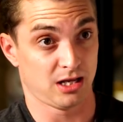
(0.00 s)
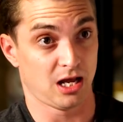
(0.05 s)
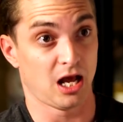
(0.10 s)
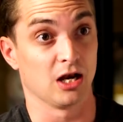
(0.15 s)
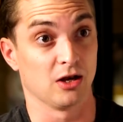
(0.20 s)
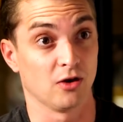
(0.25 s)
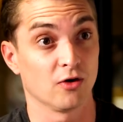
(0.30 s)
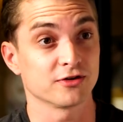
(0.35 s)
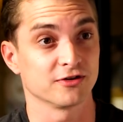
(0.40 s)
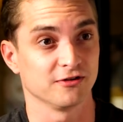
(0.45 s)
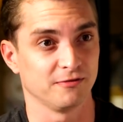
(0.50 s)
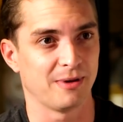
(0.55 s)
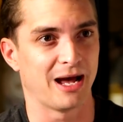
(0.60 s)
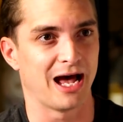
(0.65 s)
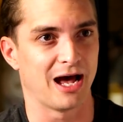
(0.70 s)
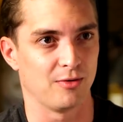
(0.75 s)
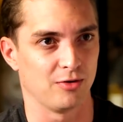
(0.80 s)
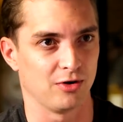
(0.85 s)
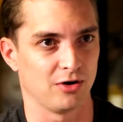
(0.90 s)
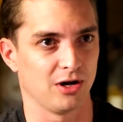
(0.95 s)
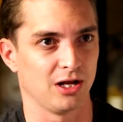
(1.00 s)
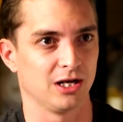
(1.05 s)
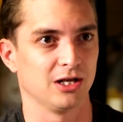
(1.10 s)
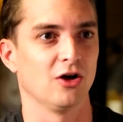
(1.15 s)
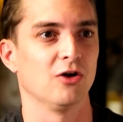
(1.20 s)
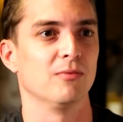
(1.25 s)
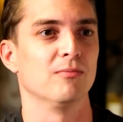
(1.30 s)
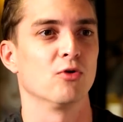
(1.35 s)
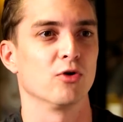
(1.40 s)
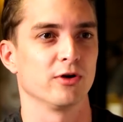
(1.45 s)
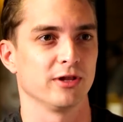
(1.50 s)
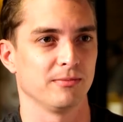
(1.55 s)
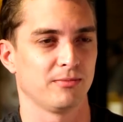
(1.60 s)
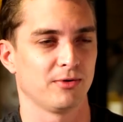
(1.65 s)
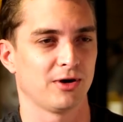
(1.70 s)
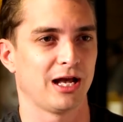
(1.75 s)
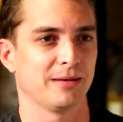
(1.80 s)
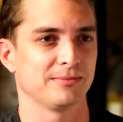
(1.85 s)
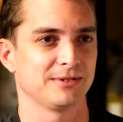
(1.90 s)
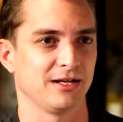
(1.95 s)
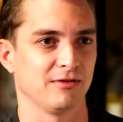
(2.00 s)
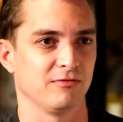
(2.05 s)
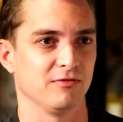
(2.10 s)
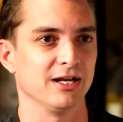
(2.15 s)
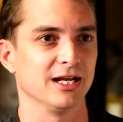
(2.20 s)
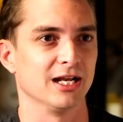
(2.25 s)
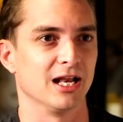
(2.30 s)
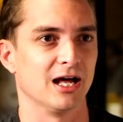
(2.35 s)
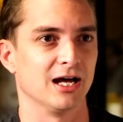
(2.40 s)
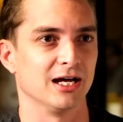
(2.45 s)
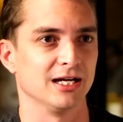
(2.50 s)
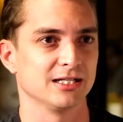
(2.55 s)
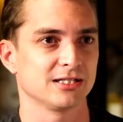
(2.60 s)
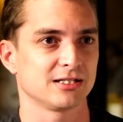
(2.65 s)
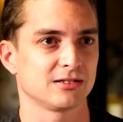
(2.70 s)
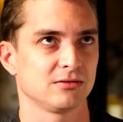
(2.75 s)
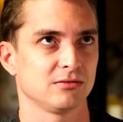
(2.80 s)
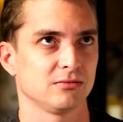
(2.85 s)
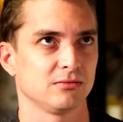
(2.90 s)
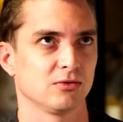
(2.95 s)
a lot of power, a lot more than perhaps they realize,